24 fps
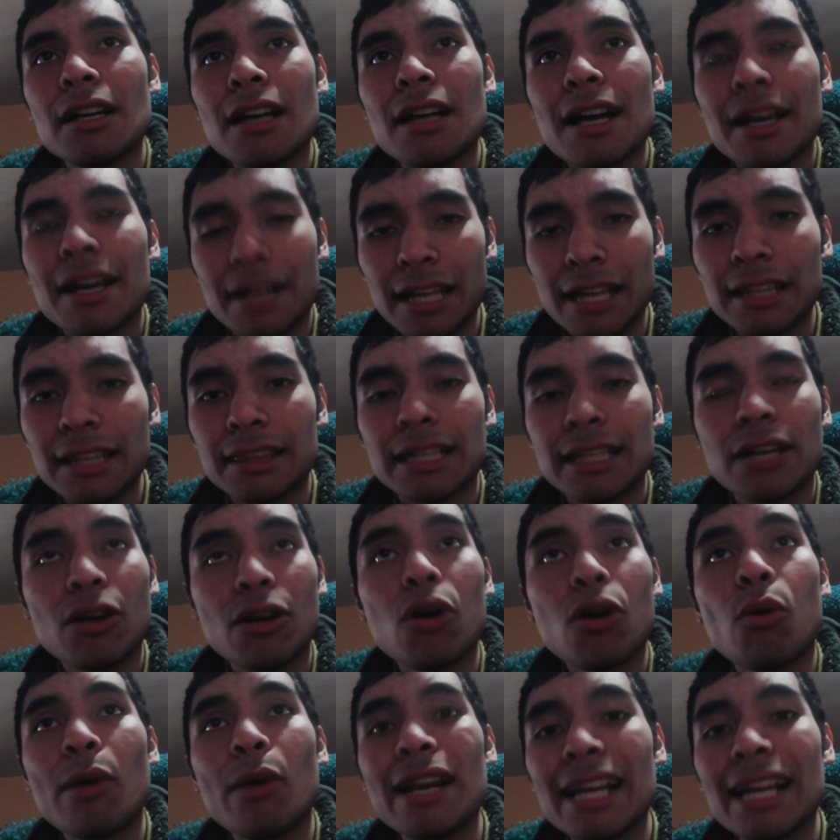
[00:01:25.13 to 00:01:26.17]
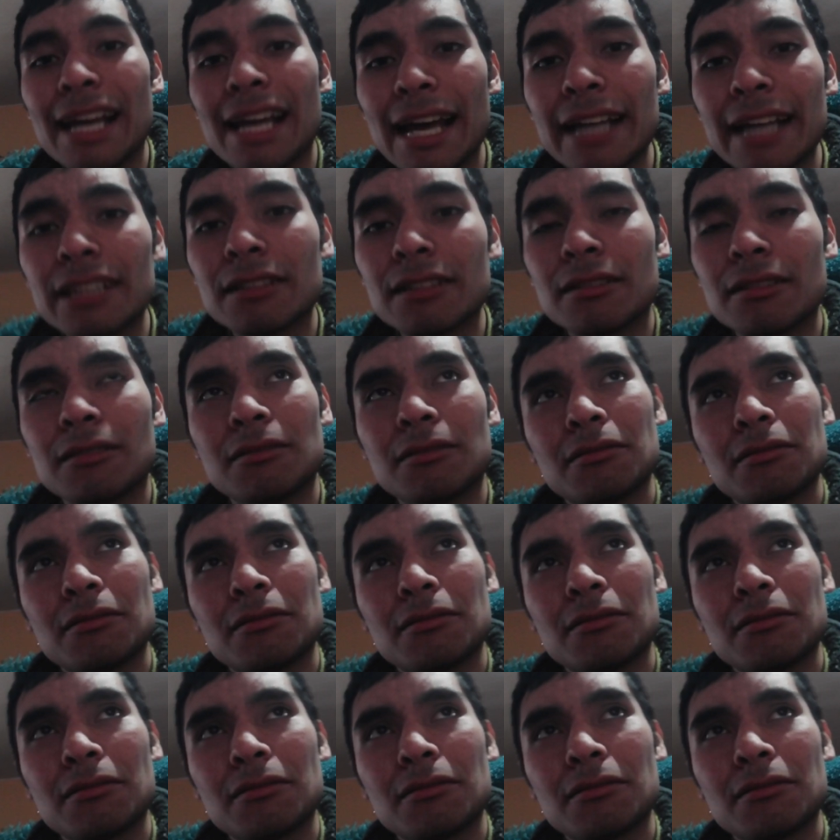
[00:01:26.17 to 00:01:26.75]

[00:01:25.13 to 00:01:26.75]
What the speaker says: Rentaro will get